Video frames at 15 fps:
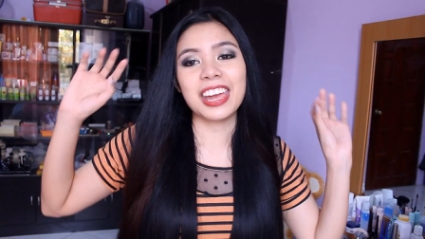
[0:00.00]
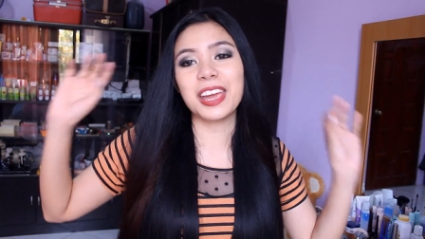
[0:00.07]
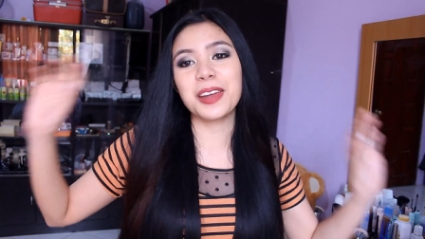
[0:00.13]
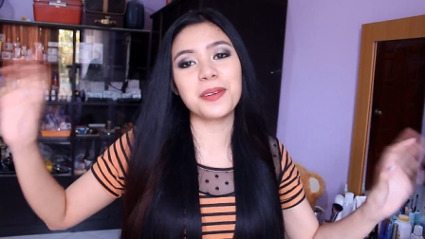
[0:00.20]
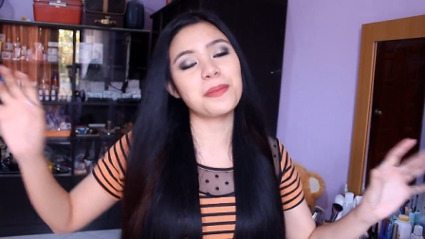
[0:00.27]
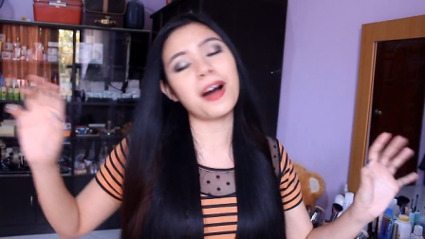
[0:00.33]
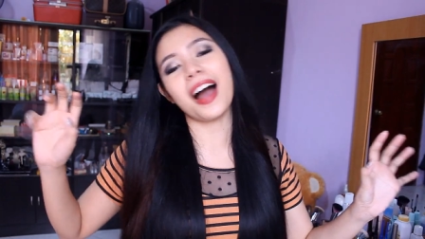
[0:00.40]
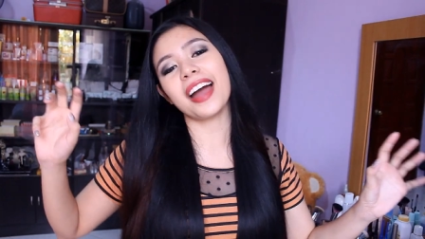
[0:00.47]

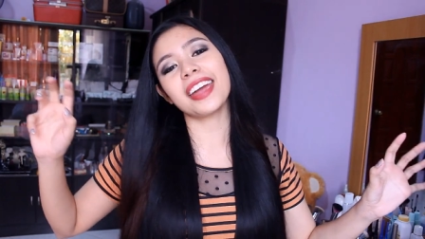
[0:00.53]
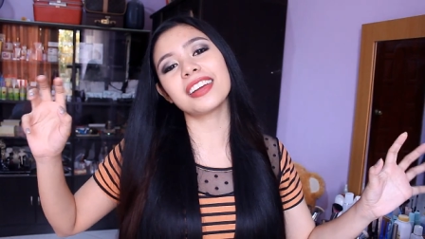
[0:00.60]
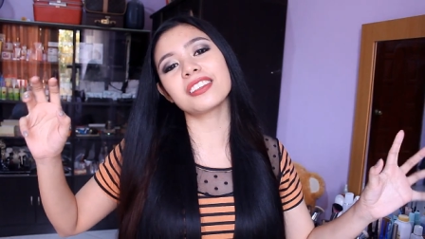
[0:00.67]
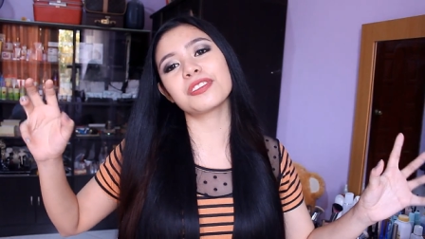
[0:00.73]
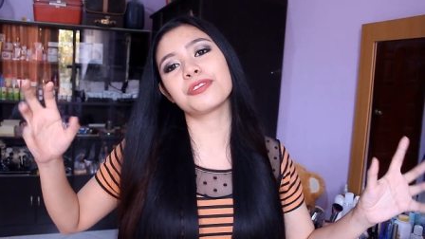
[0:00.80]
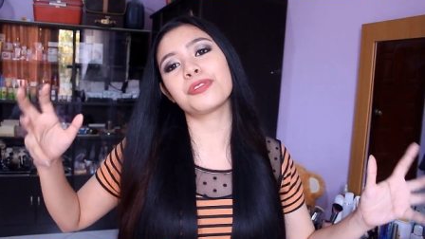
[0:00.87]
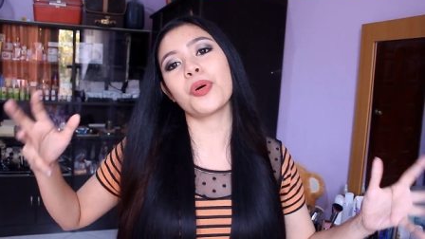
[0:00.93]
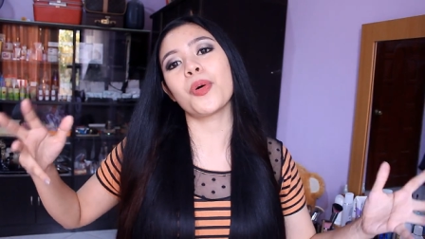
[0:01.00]
in
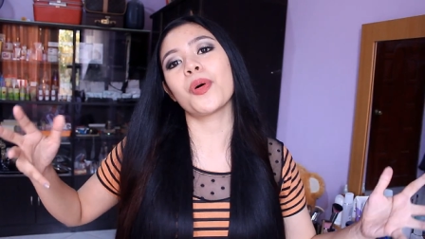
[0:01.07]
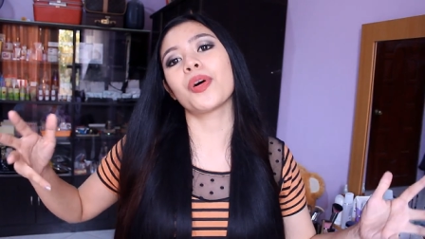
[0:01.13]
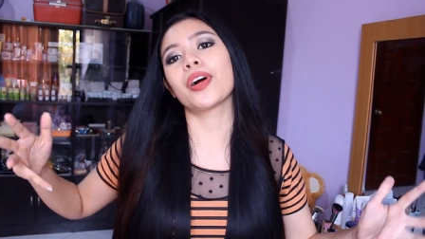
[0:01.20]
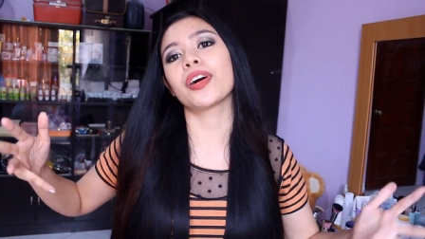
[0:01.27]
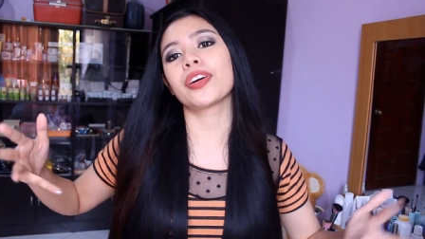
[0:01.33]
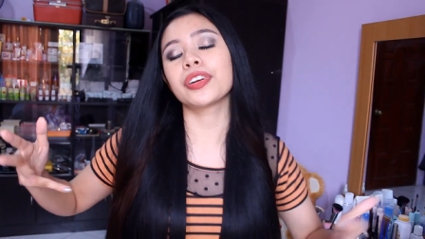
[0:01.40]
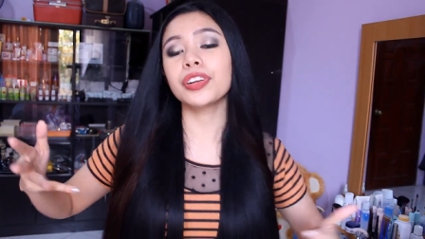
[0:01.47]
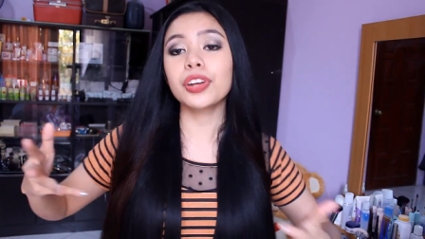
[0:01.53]
mind
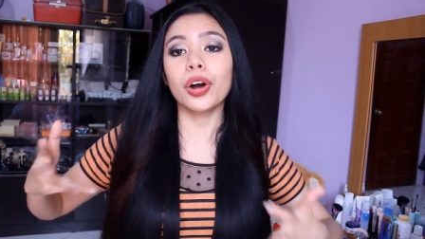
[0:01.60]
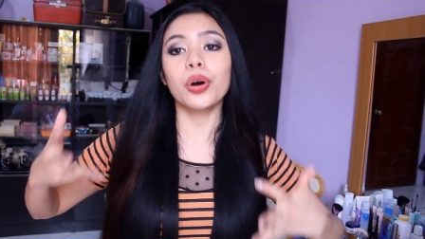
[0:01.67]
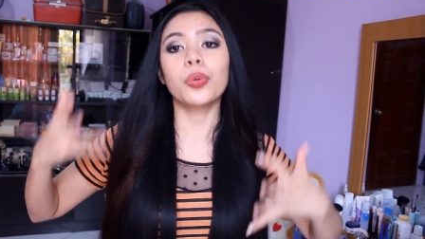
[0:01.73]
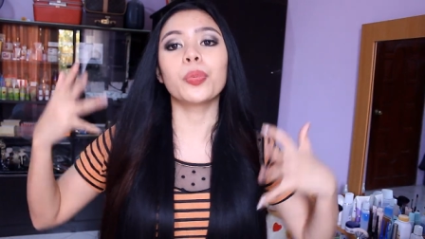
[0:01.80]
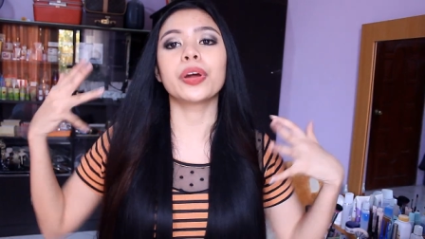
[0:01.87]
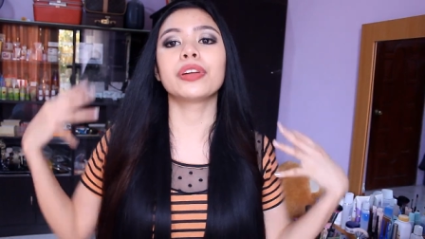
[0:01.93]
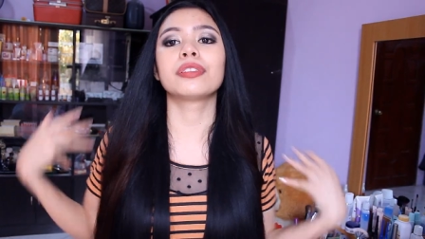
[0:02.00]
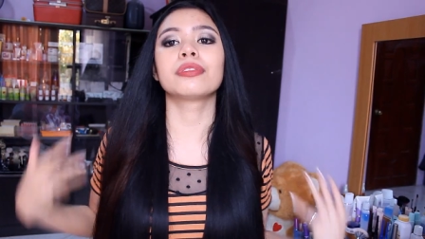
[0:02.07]
for, you know,
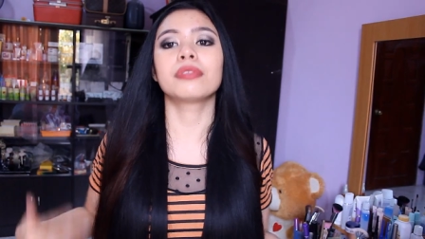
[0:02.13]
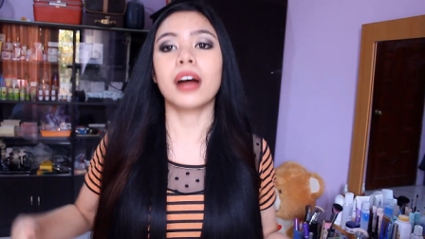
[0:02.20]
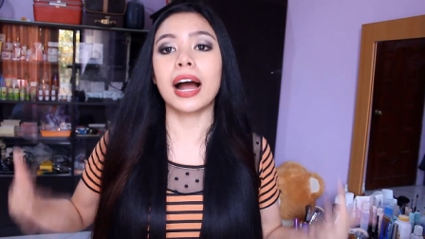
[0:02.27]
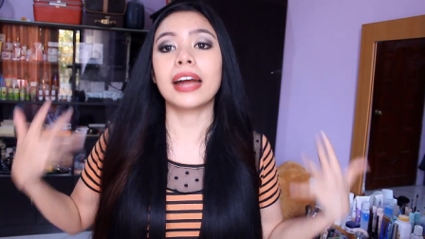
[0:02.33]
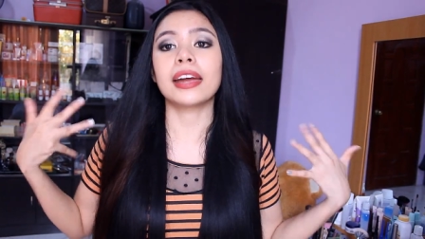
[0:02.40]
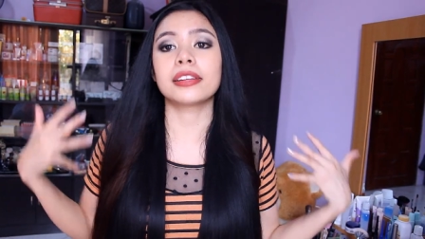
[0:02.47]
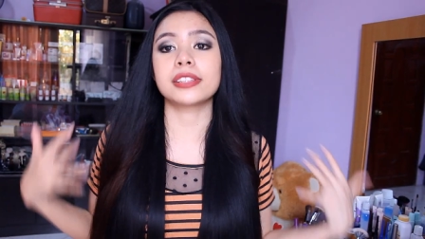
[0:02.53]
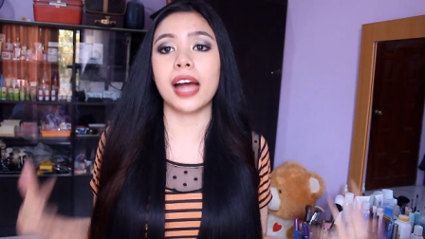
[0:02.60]
when
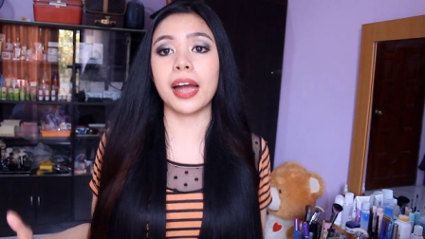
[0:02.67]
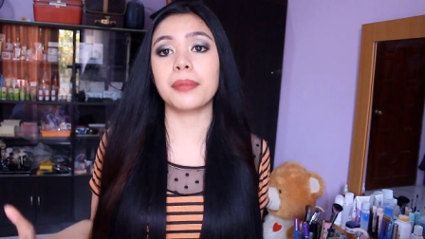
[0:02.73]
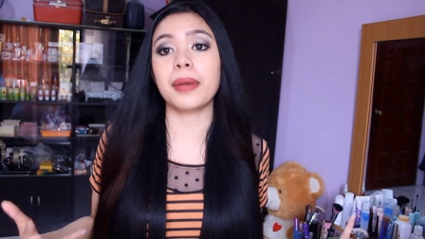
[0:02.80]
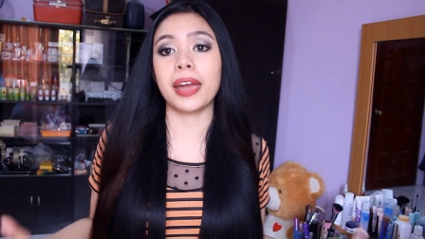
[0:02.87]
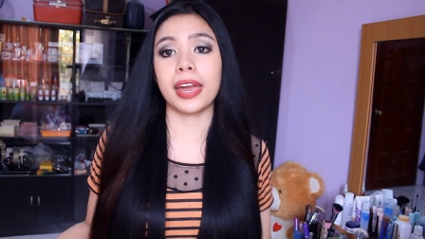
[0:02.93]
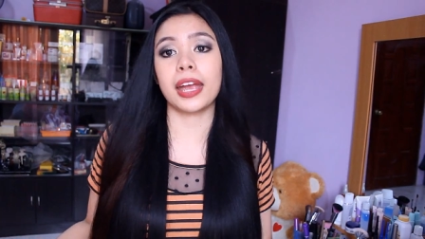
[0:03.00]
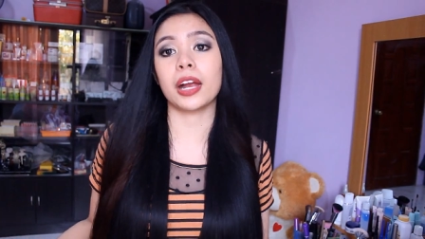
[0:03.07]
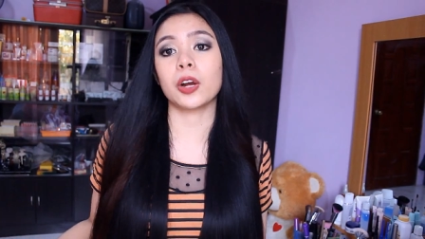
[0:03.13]
I dye
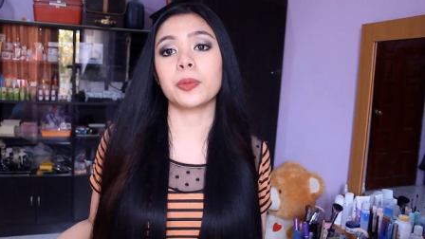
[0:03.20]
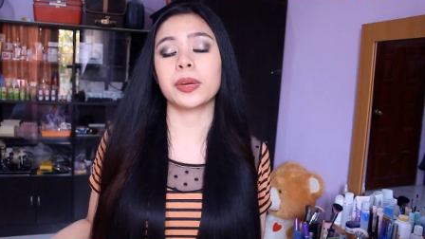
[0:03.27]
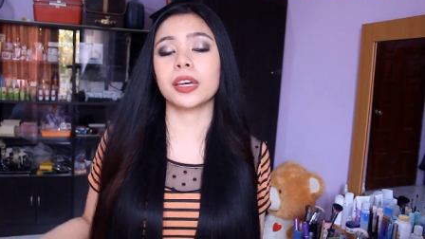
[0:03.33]
my hair,